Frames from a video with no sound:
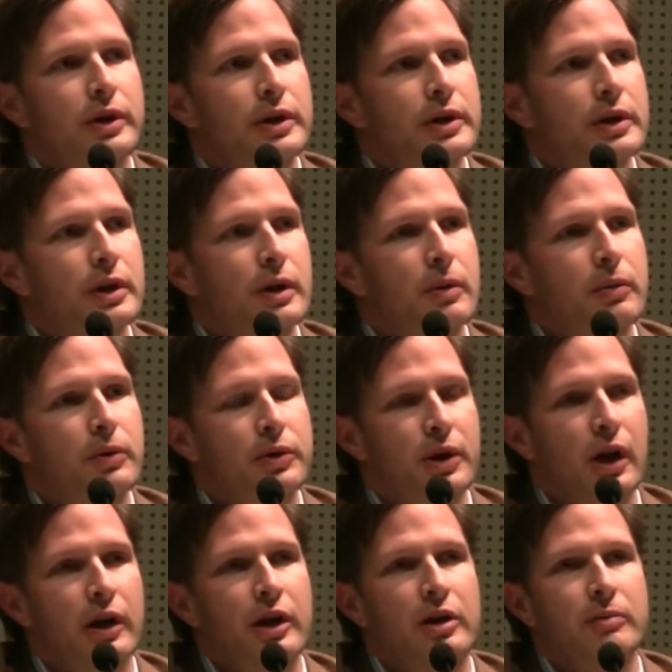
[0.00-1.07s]
and he, uh, we were
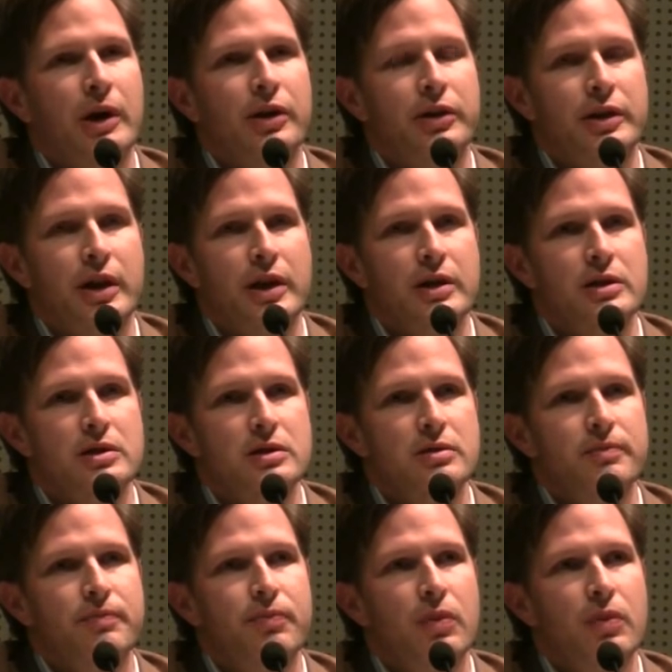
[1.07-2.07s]
talking about the case.